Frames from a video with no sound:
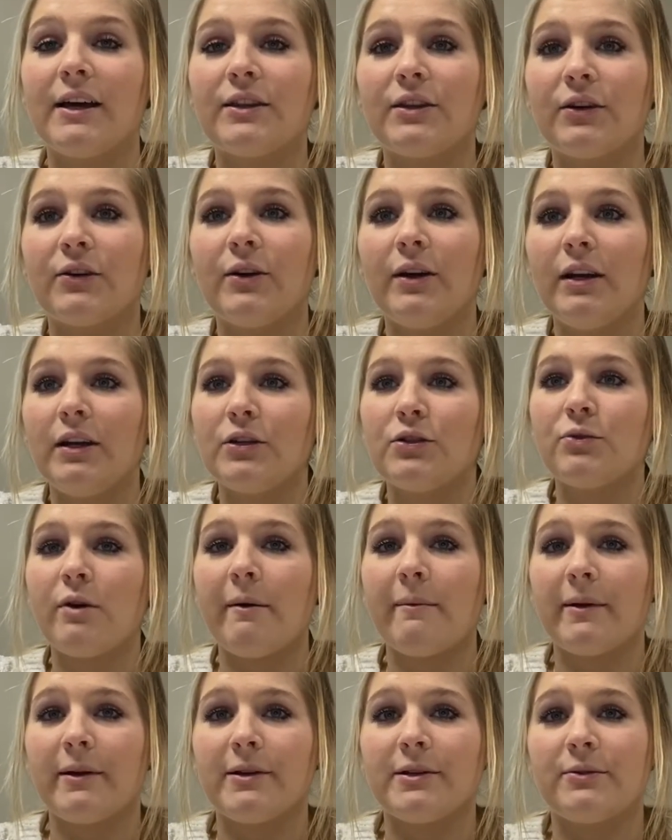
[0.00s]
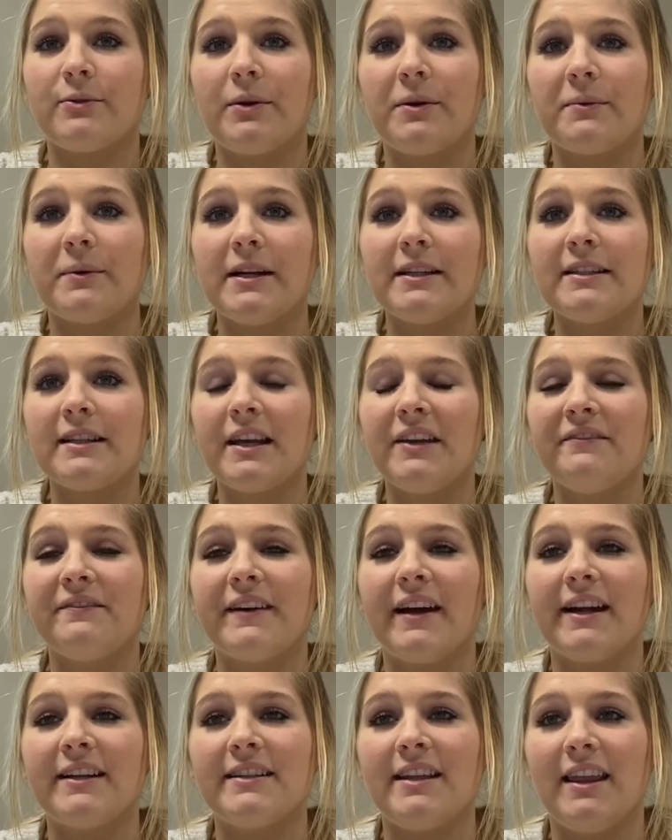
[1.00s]
The greenish warblers were once
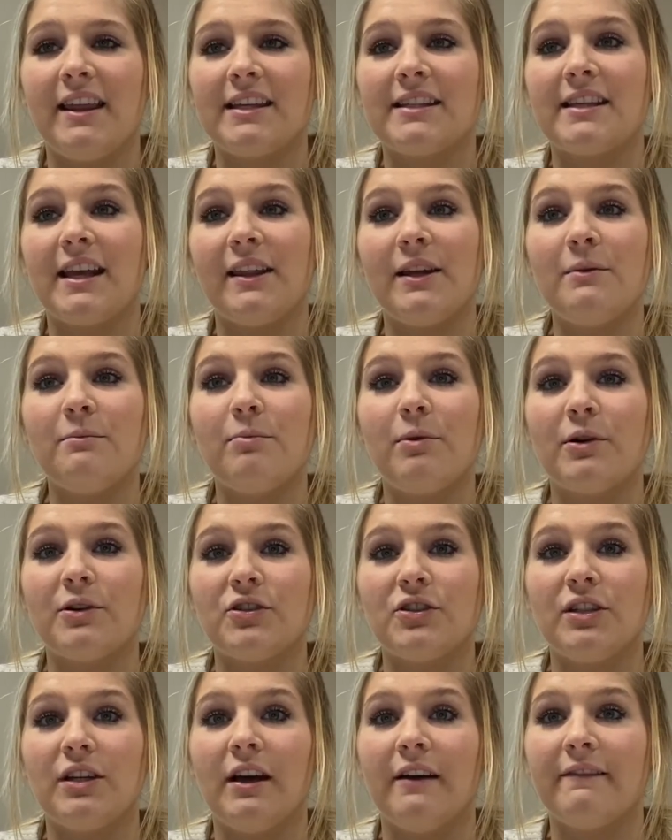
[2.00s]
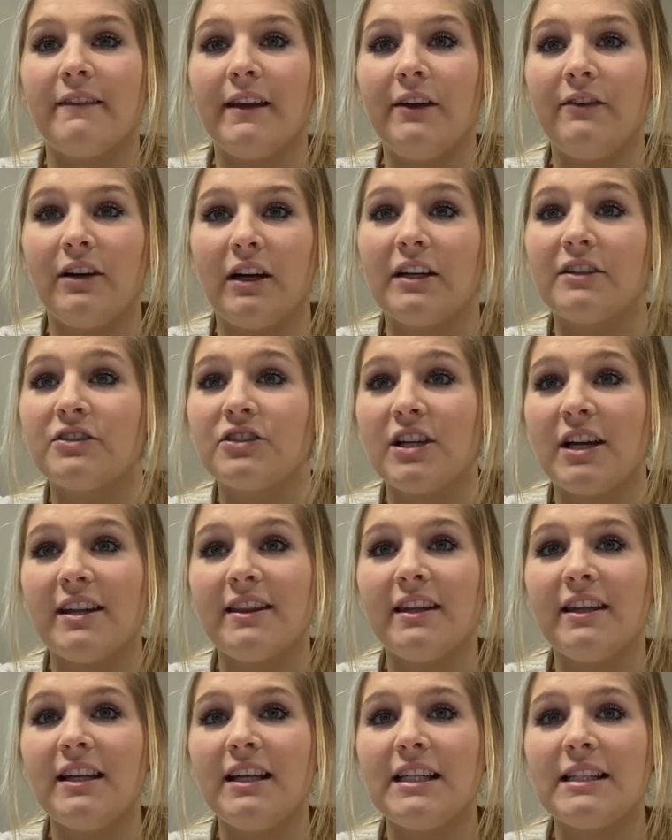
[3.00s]
confined to the southern portion of their range and
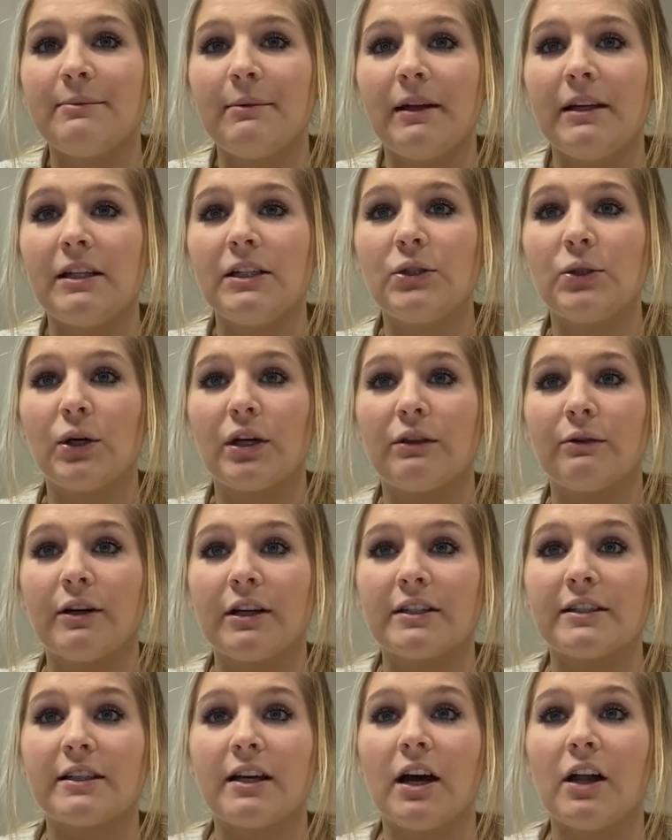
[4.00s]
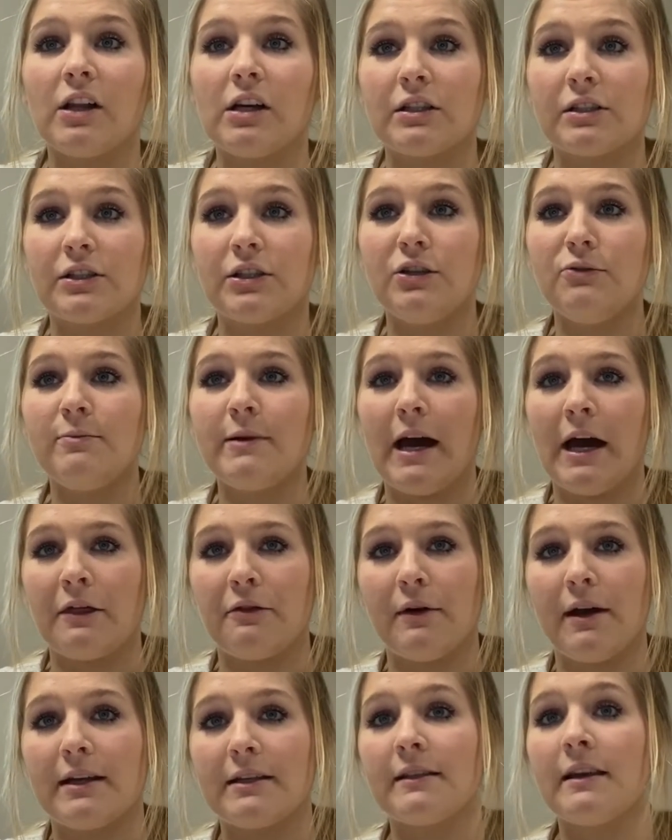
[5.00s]
then expanded northwards along two
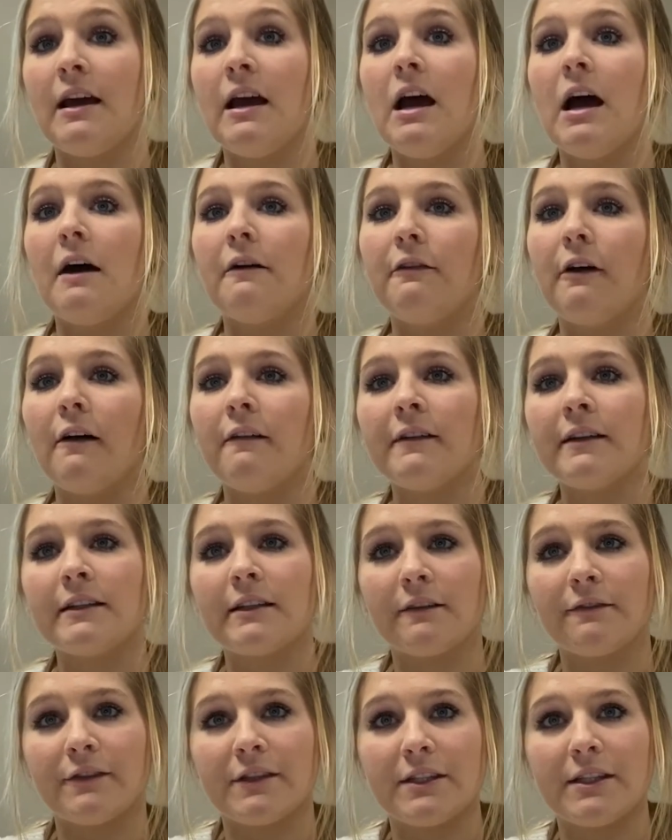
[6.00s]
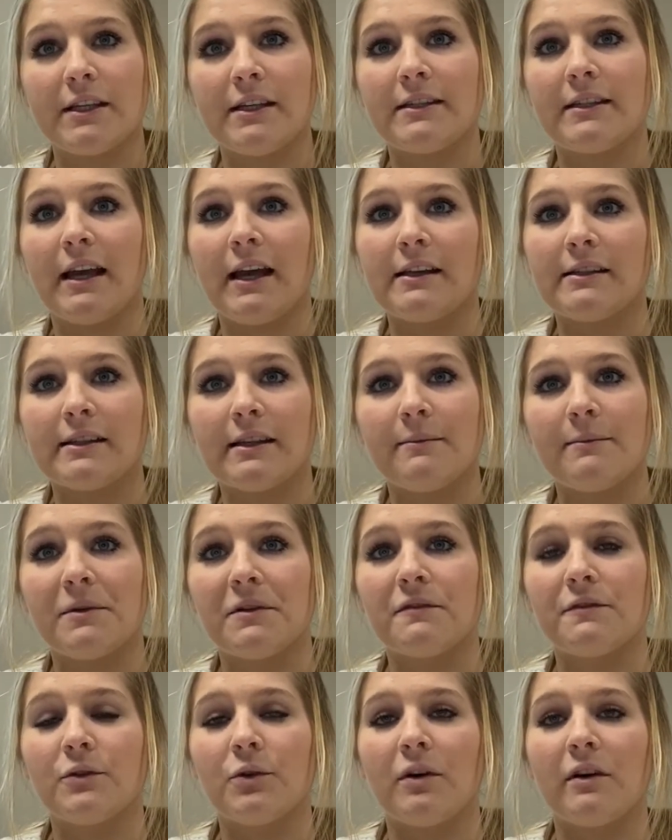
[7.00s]
pathways, evolving differences as they
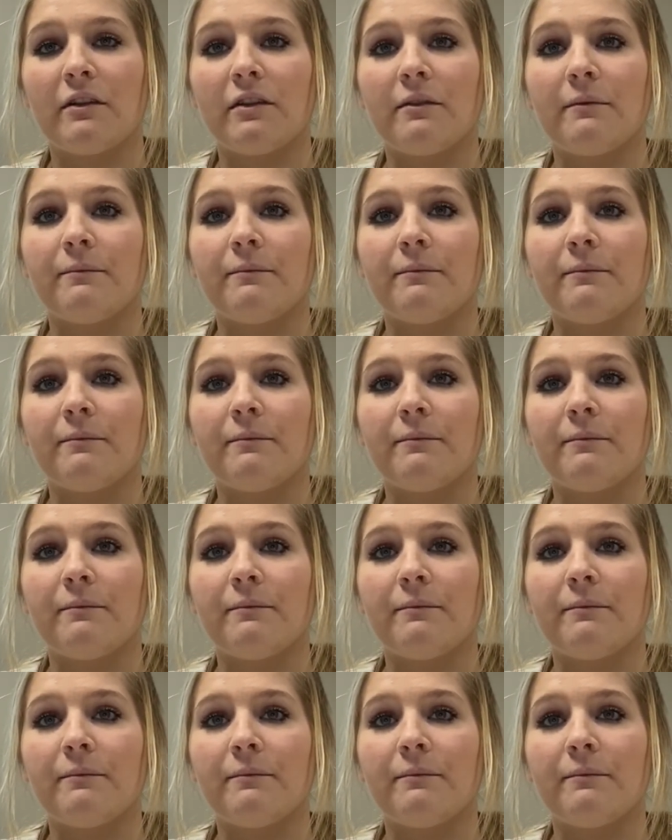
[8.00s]
moved north.